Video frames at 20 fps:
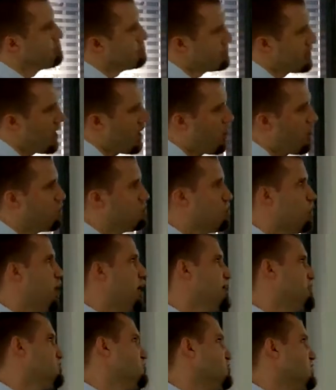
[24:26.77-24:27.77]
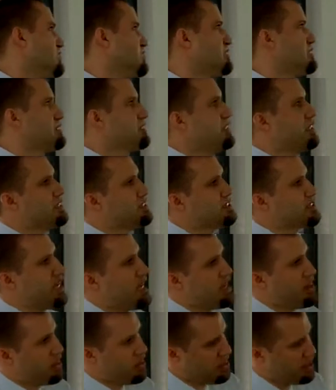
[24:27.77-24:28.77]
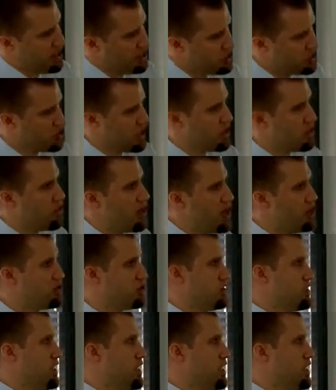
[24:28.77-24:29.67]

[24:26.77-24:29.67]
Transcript: Now, why does Jesus then say this generation?